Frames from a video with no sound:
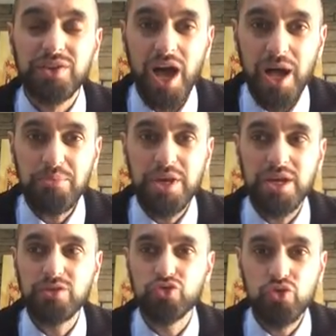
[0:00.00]

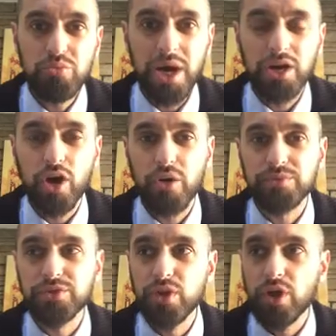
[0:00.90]
Tameh, tuma,
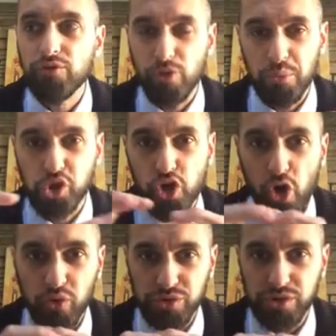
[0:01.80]
comes from
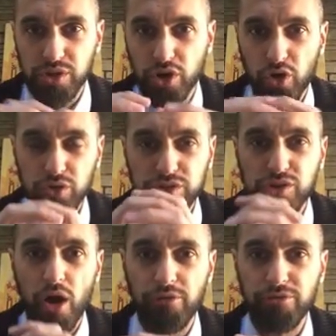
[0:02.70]
closed
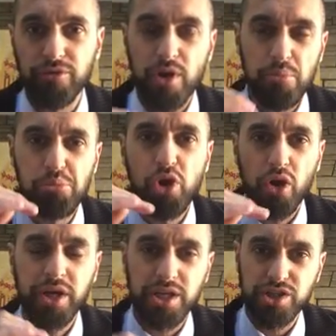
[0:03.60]
off,
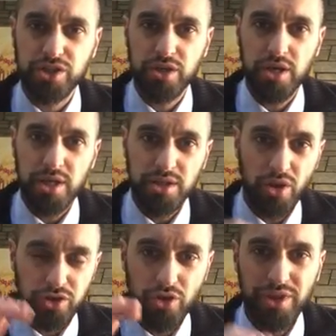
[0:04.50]
blockaged,
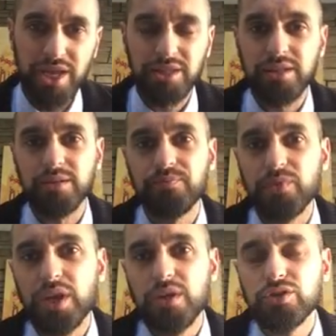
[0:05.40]
not connected.
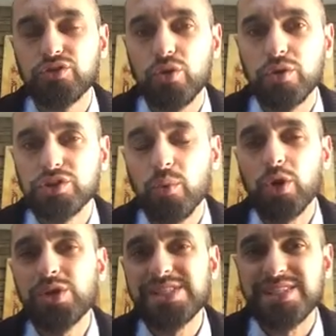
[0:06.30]
So
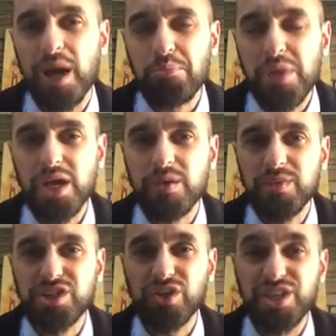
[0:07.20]
someone who is tameh,
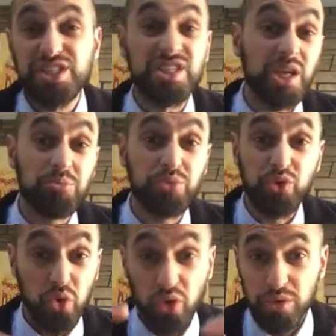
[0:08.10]
it's not that it's
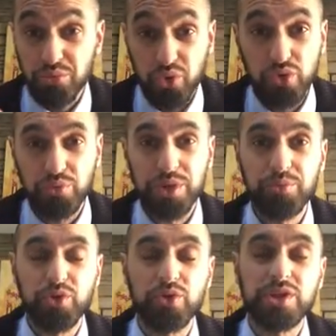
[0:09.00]
impure,
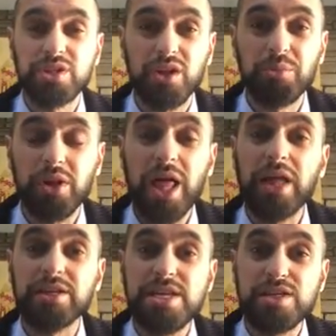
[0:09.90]
impure. It's not about
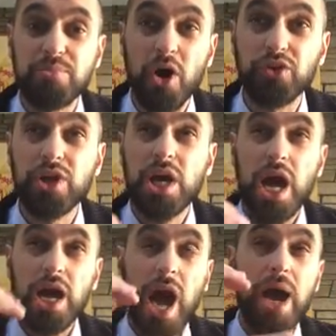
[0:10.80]
that. It's about
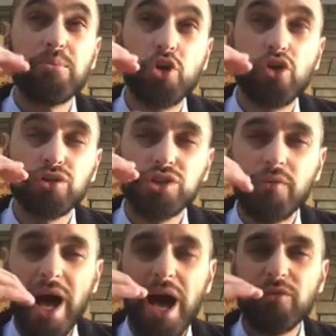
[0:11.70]
I'm closed
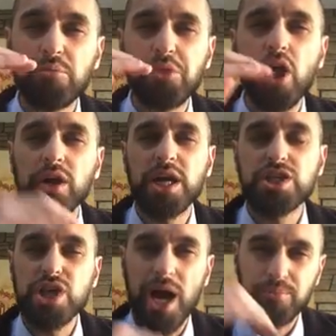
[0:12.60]
off. I have a
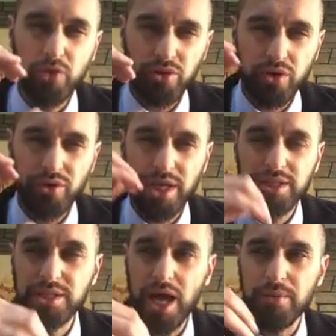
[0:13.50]
blockage. I'm not
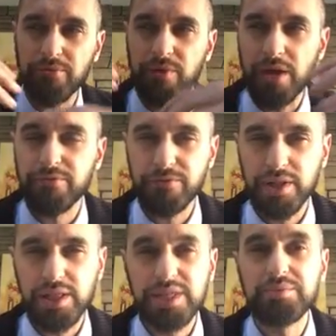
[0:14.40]
connected. I
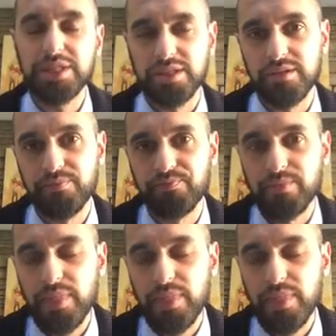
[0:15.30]
feel limited.